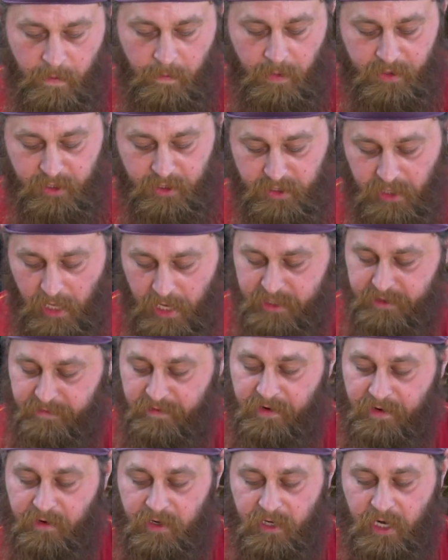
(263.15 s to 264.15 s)
But there's lots of
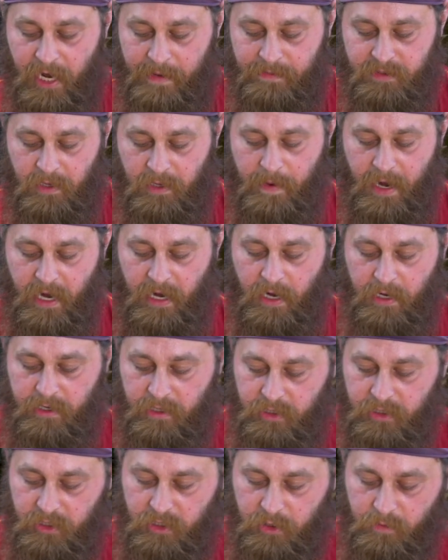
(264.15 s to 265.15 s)
different types depending on
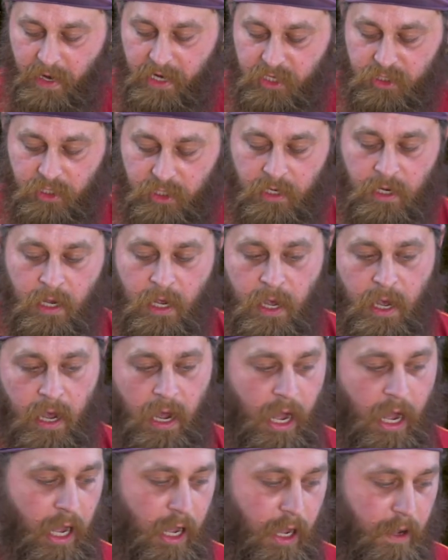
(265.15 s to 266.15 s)
your situation.
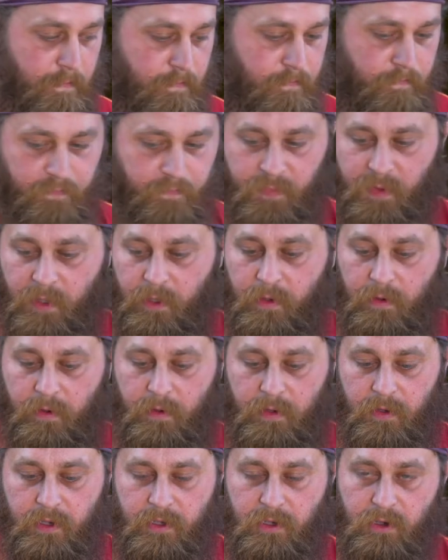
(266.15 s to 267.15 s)

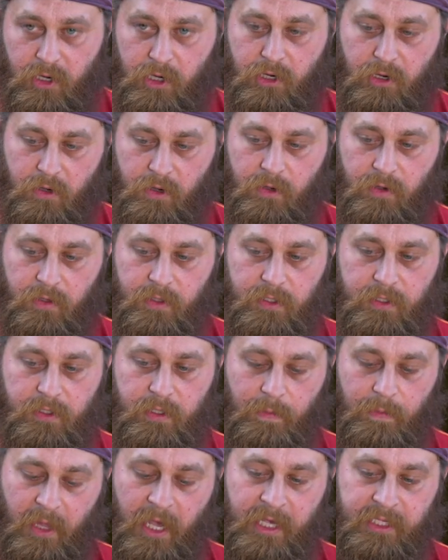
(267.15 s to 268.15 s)
You can use
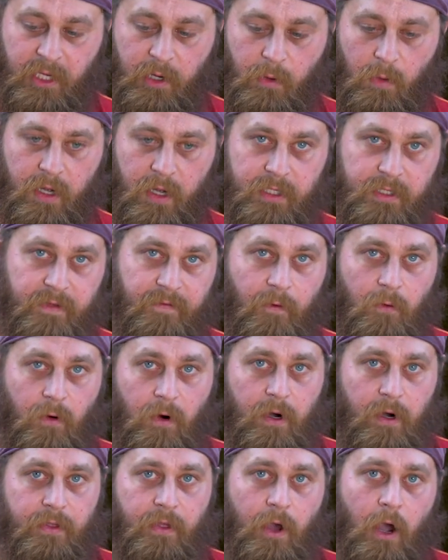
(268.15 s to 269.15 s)
the plastic ones
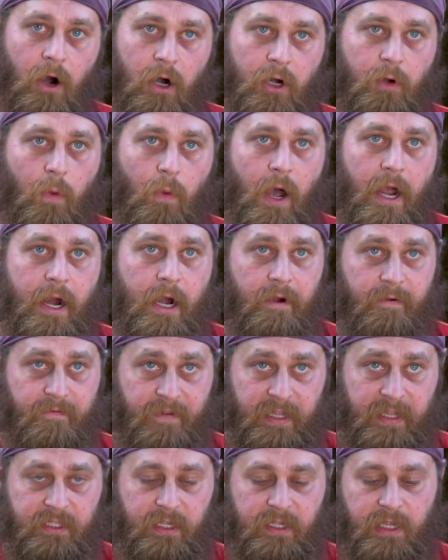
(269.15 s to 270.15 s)
for the hard wire
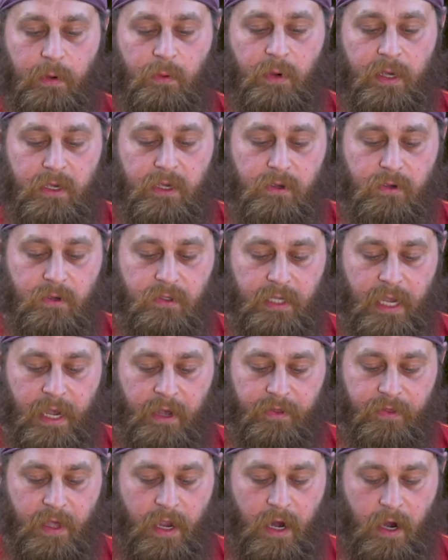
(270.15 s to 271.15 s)
fencing that we use
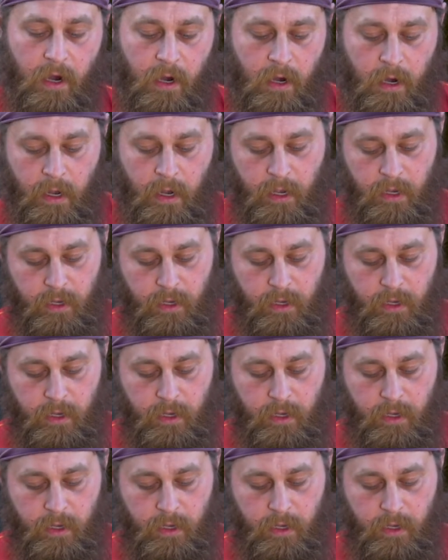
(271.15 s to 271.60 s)
out there.